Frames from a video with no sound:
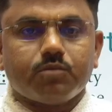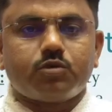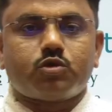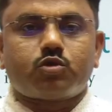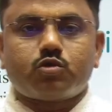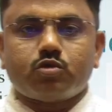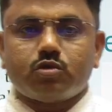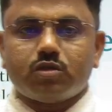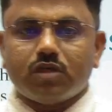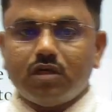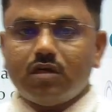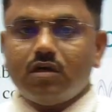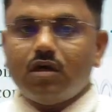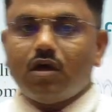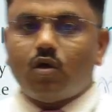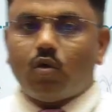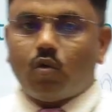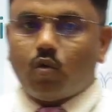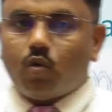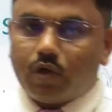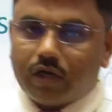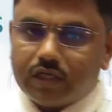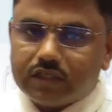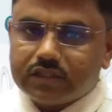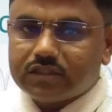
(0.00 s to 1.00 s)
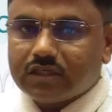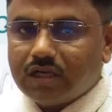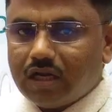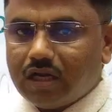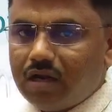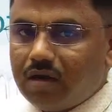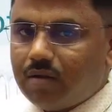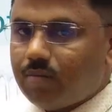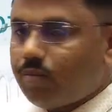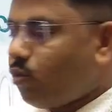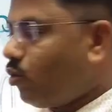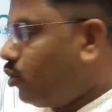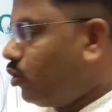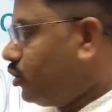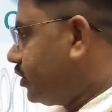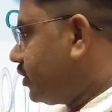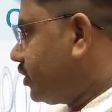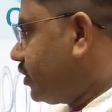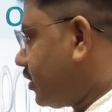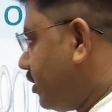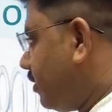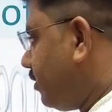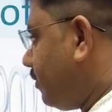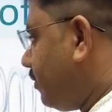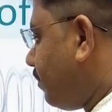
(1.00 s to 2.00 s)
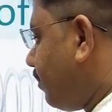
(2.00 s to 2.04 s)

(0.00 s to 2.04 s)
to the original position.